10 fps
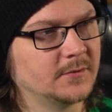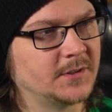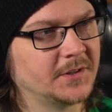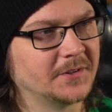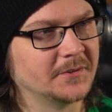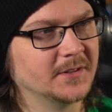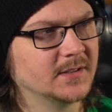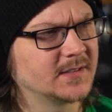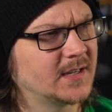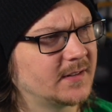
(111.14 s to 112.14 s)
Oh, dude,
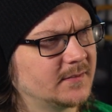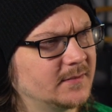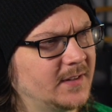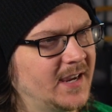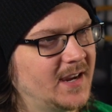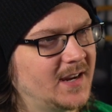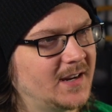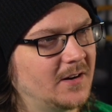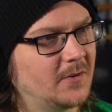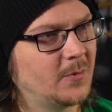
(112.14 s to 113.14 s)
is that,
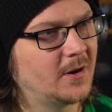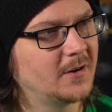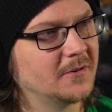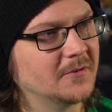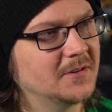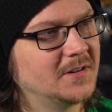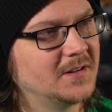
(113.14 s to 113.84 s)
yeah, whoa.